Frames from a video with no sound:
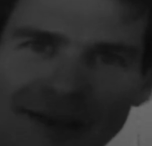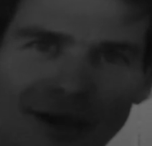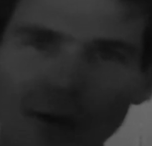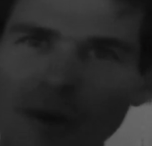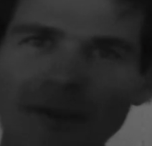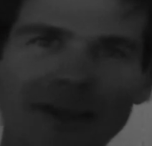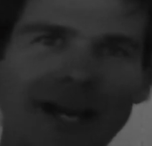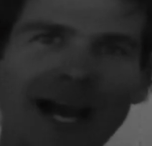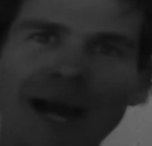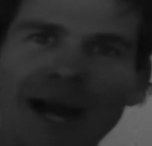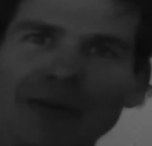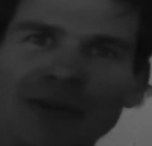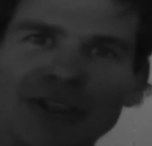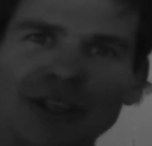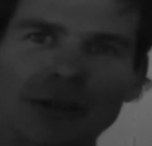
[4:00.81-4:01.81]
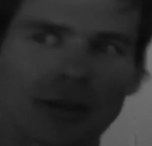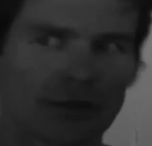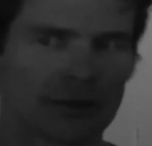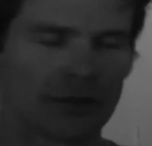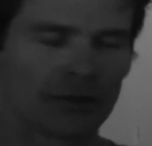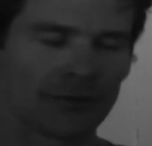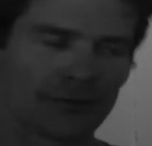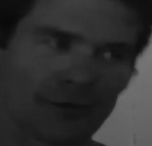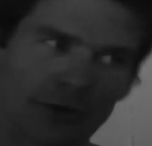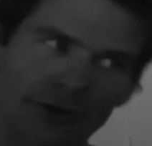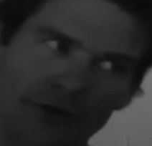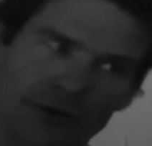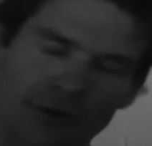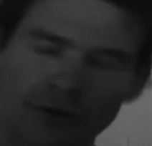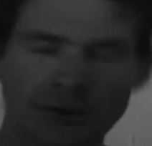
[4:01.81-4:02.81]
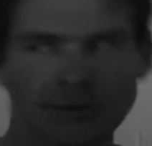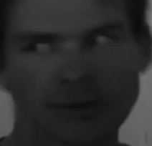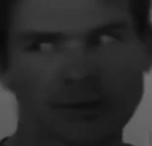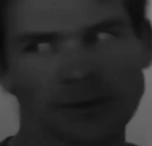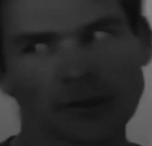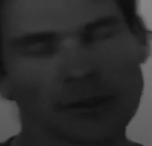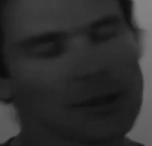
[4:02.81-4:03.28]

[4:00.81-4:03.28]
They don't want the carbs in you. Like, oh, fruit's good. I mean,